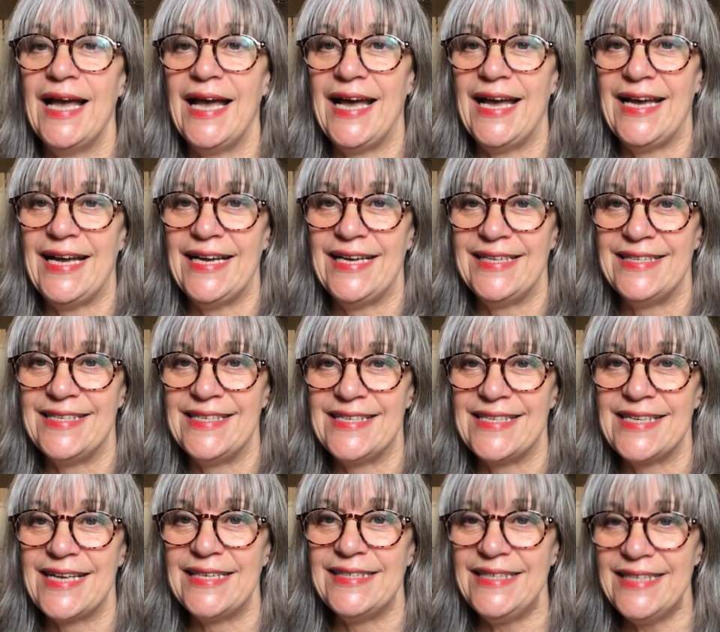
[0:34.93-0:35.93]
And
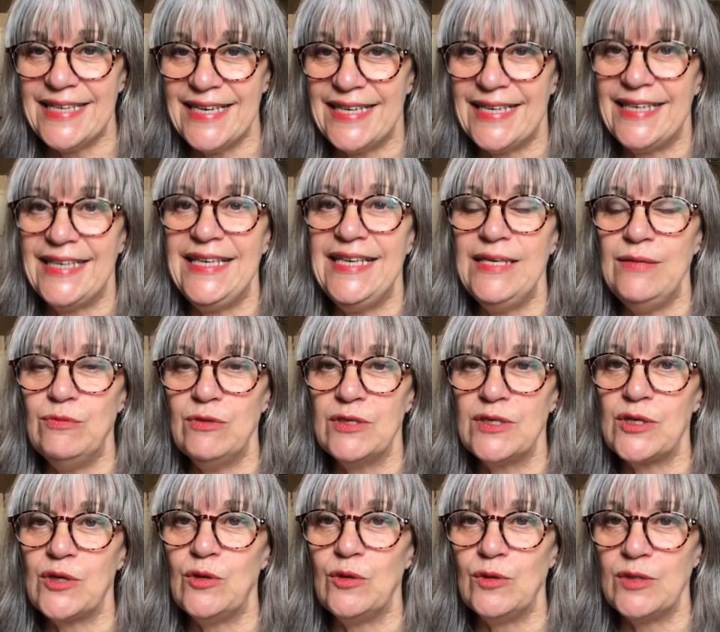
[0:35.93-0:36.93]
yeah, he was
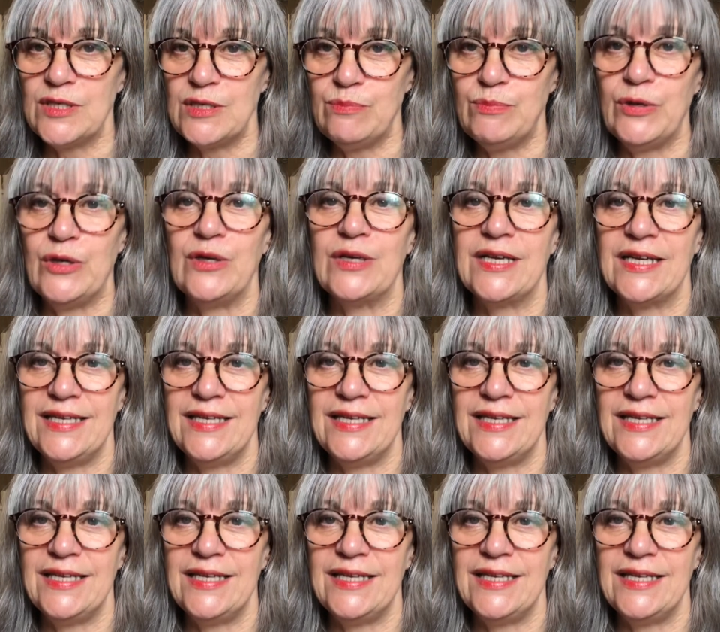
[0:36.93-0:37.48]
called to book